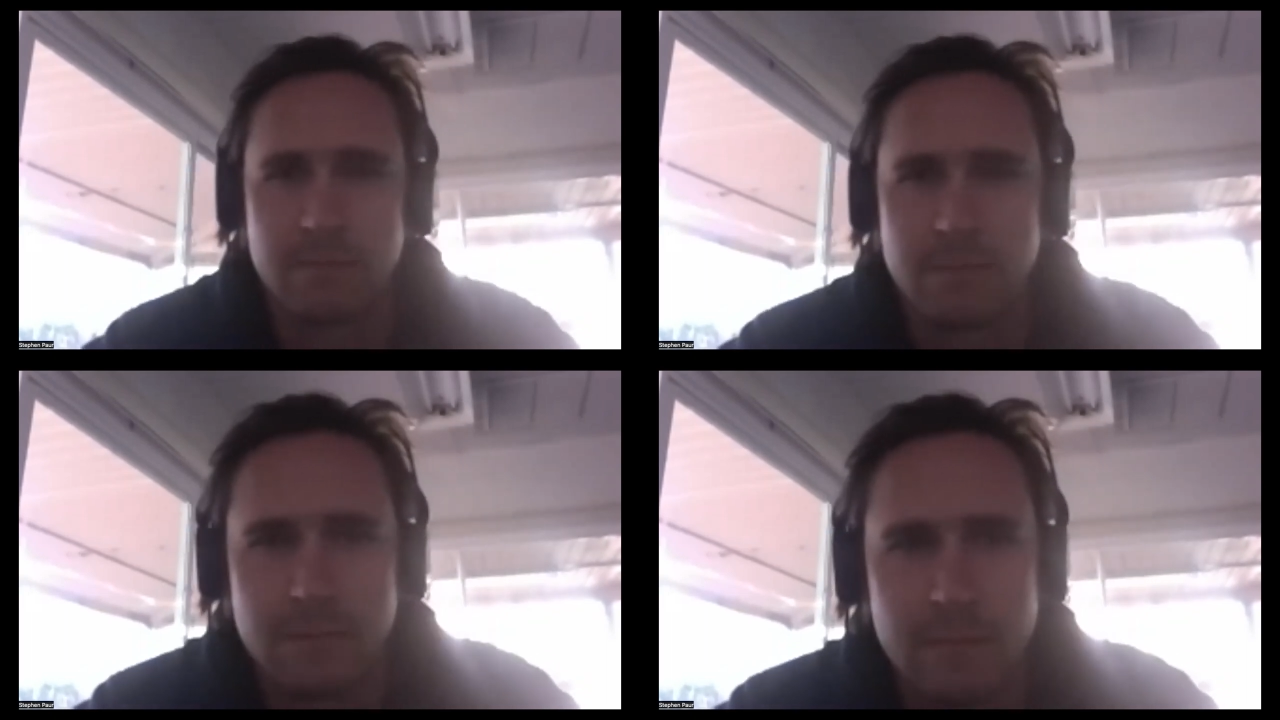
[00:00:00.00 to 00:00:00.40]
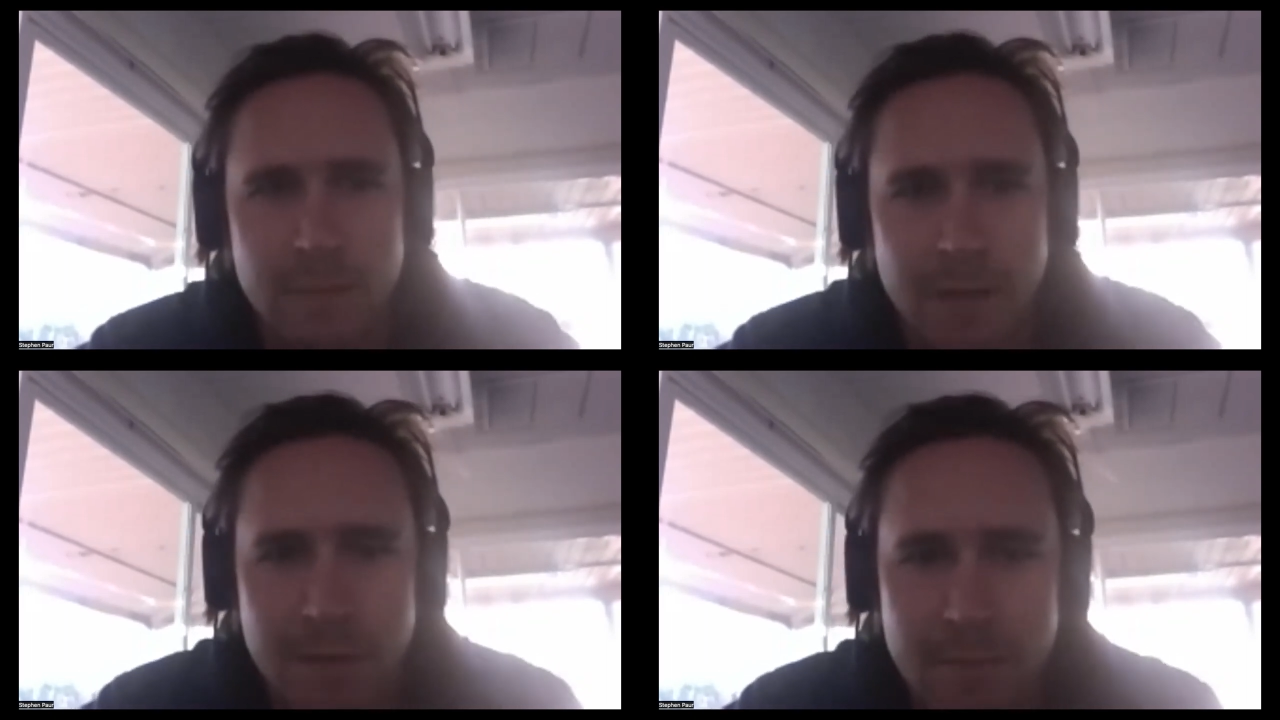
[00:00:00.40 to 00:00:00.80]
he
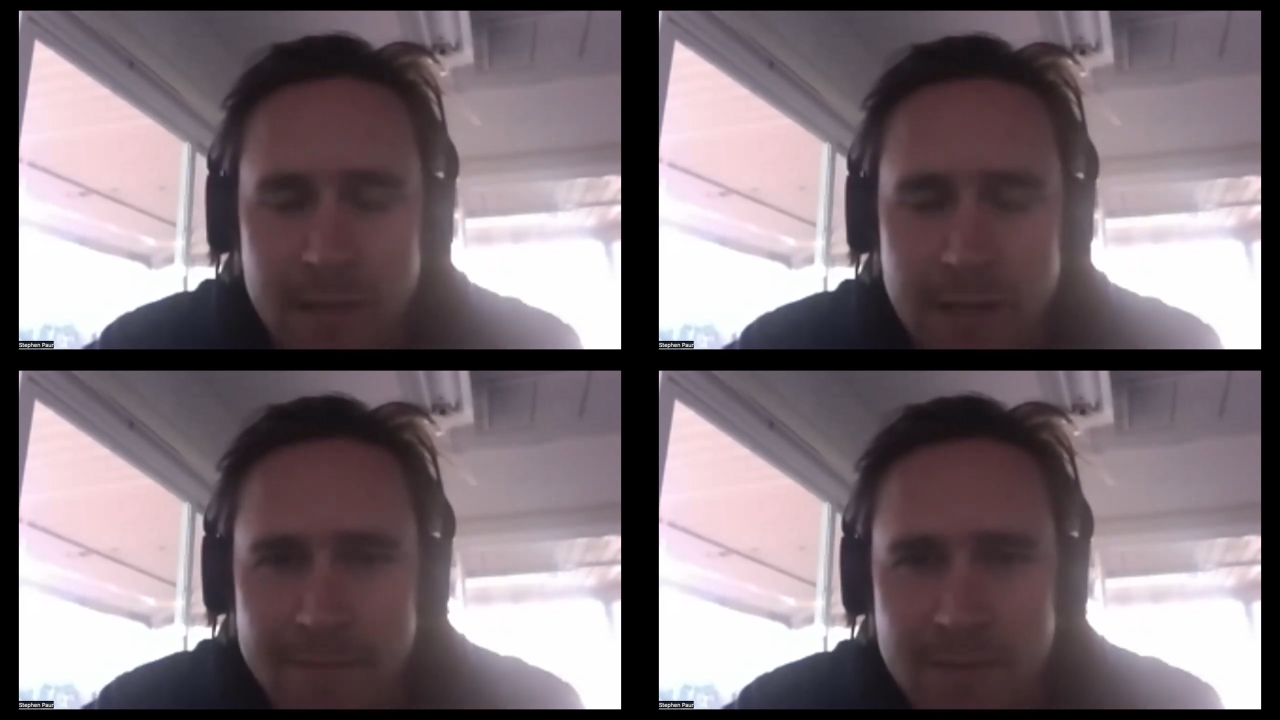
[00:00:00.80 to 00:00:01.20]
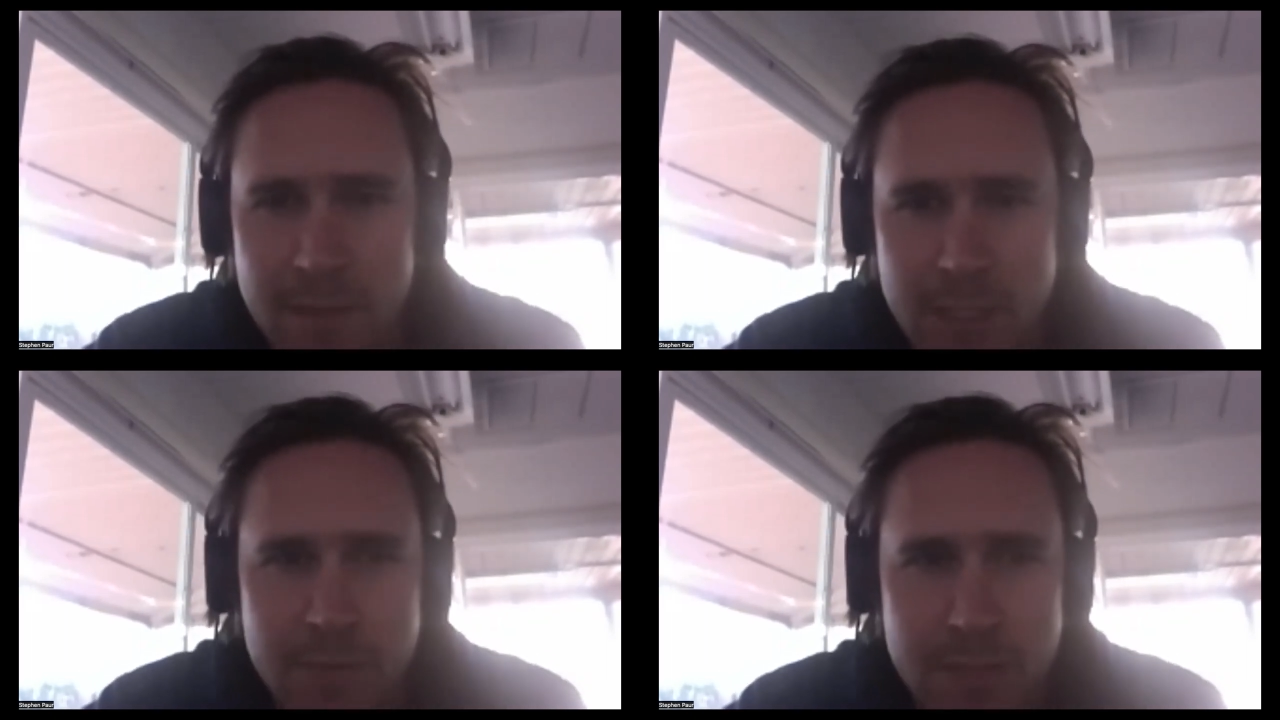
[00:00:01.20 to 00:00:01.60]
might be able to have some
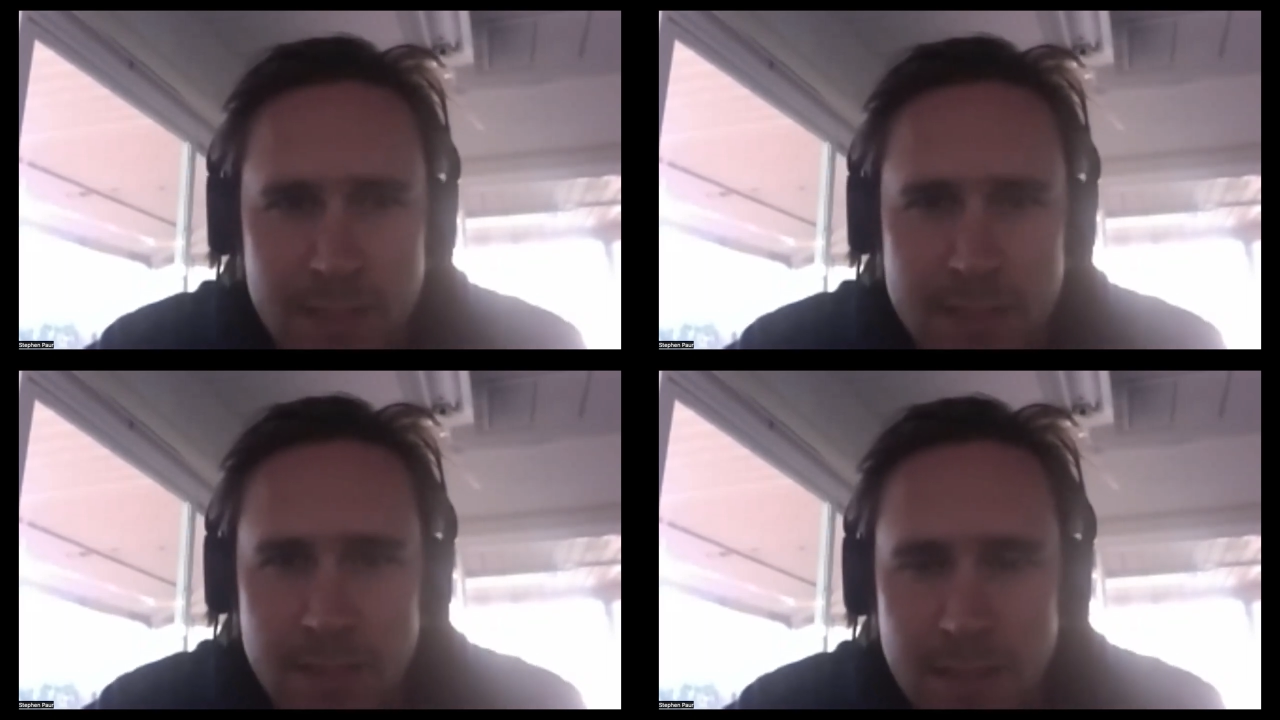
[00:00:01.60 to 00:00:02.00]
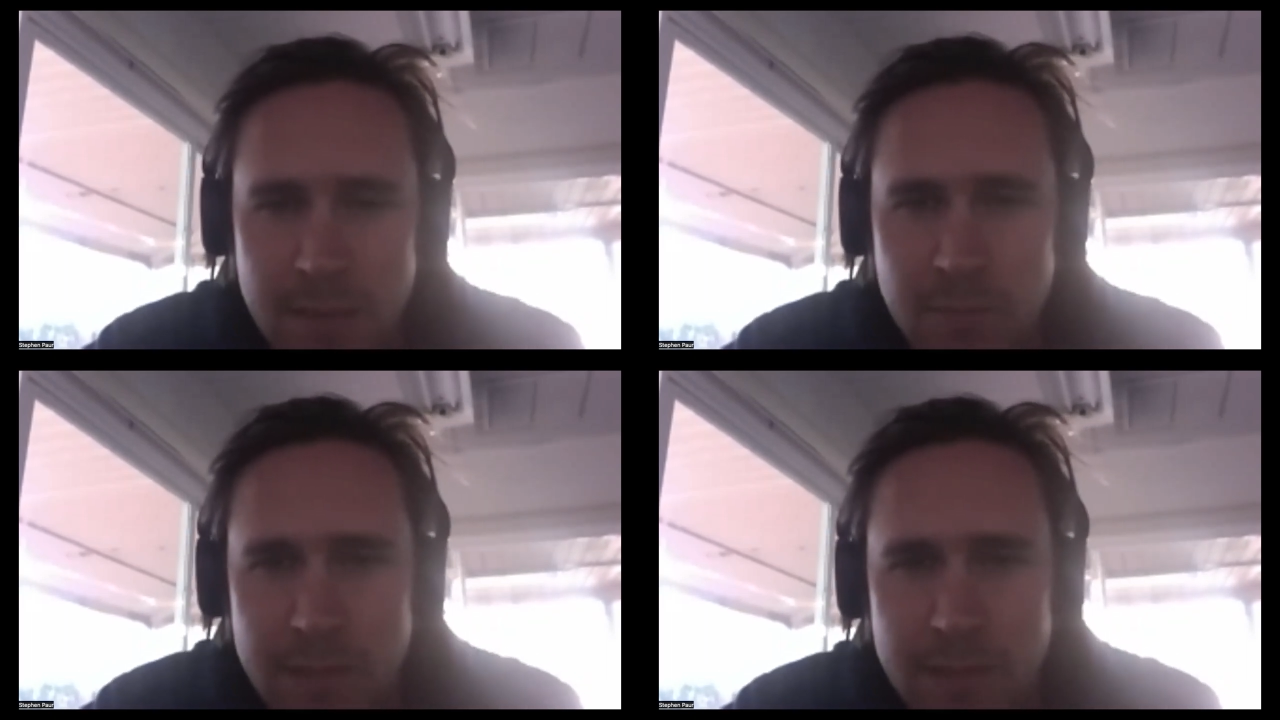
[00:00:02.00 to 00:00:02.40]
expertise that he could
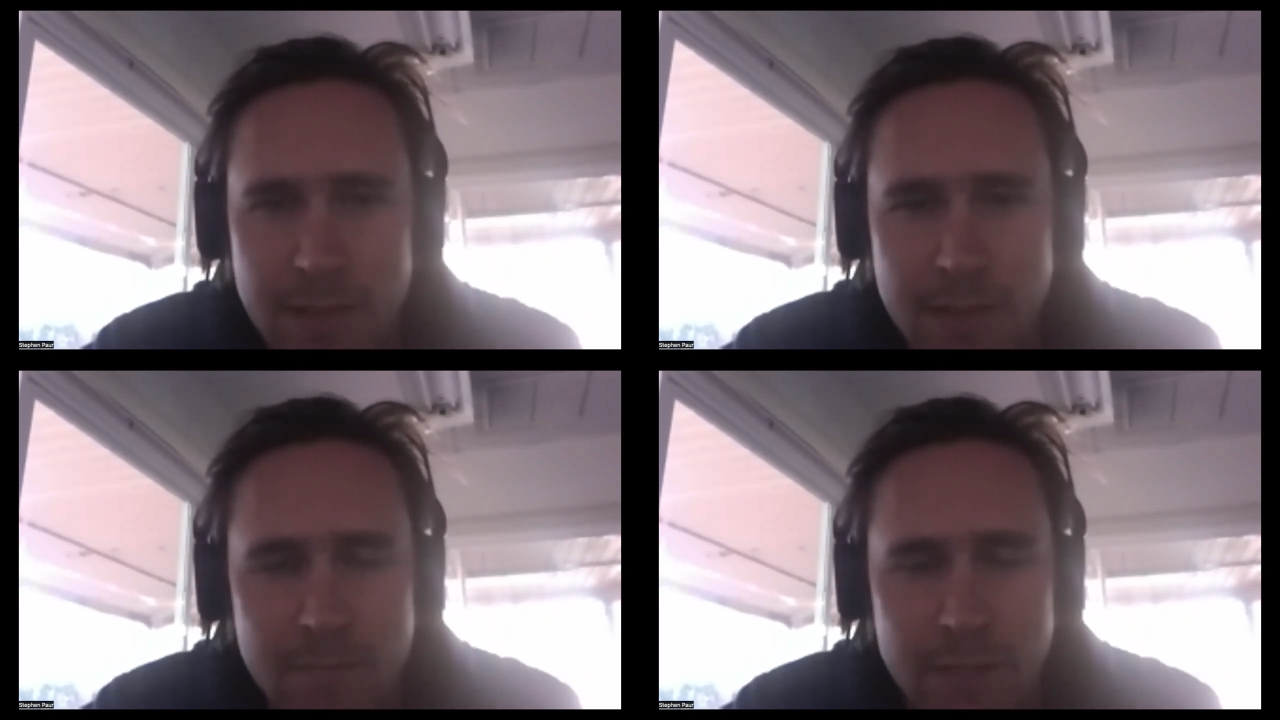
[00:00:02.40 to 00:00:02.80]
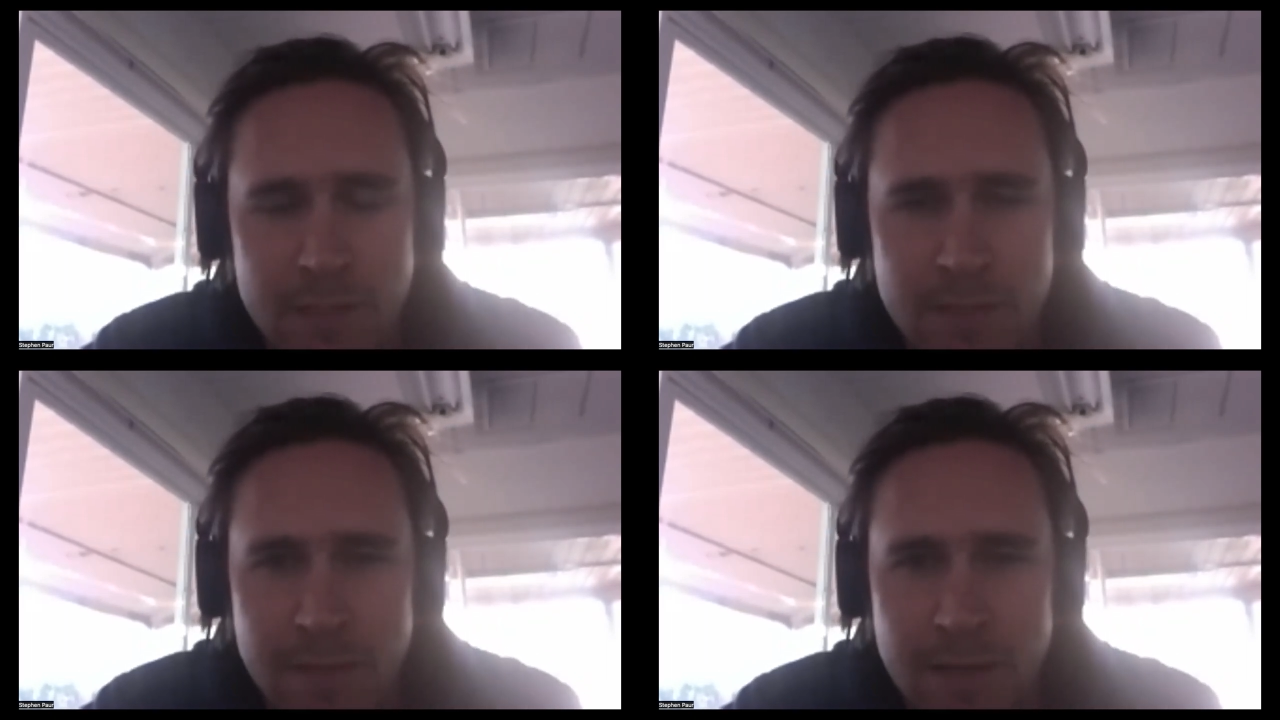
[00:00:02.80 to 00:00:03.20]
bring uh, bring
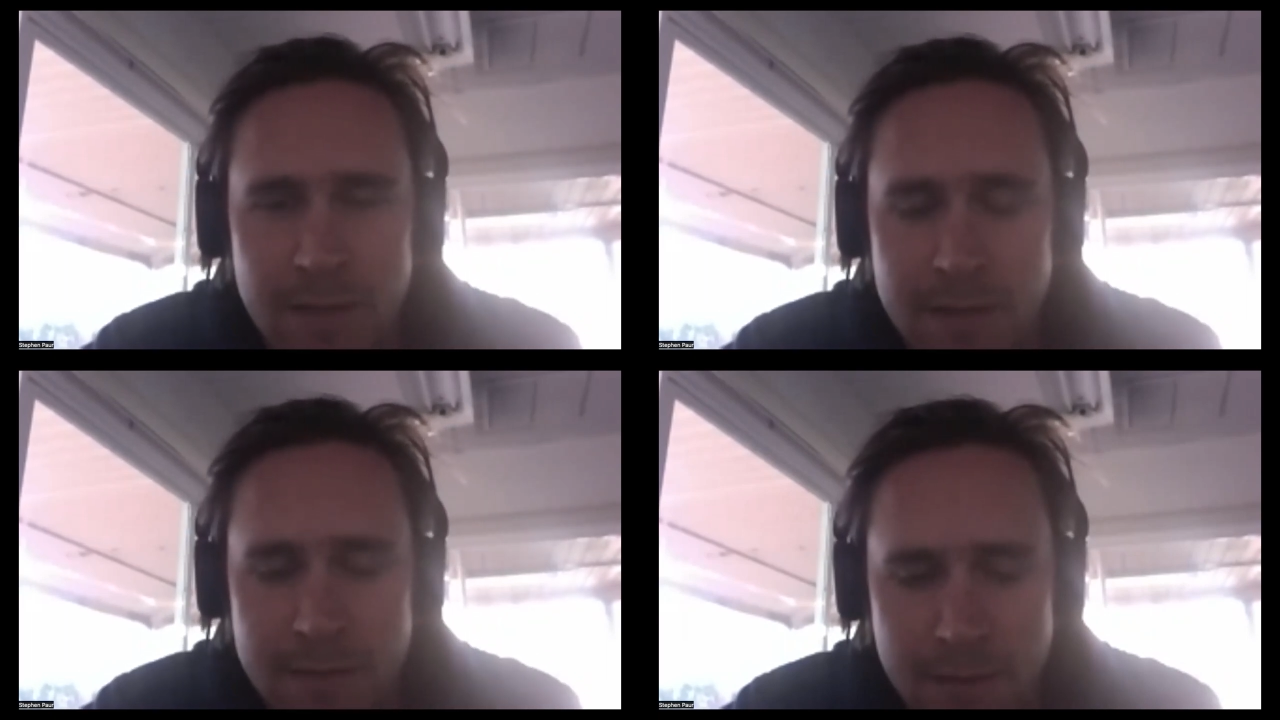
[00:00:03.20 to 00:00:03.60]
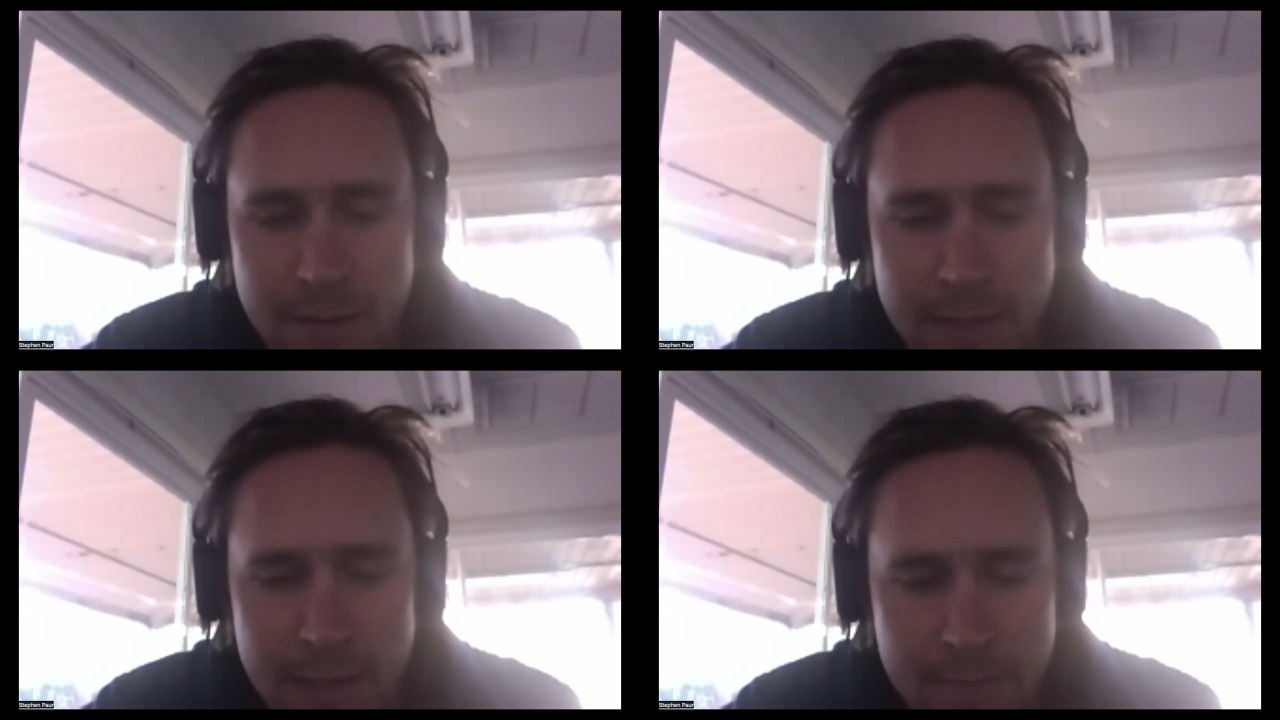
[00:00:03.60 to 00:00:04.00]
to bear on on
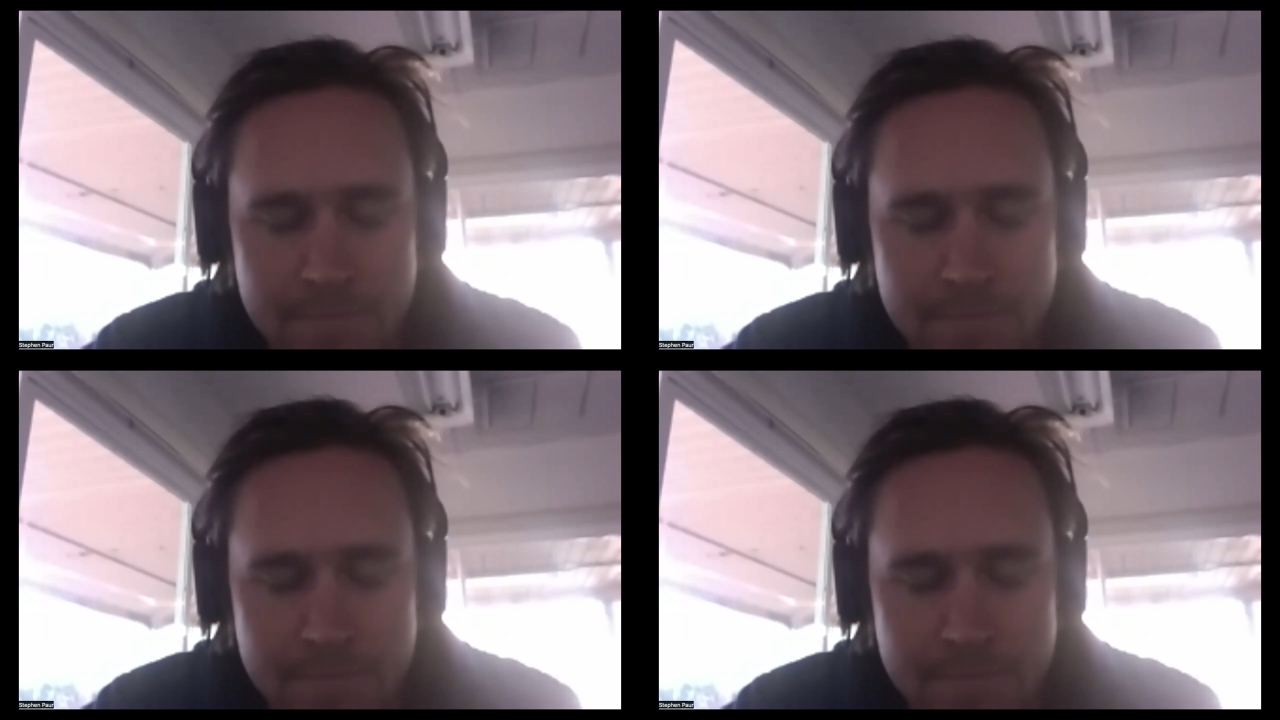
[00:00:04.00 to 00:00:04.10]
that.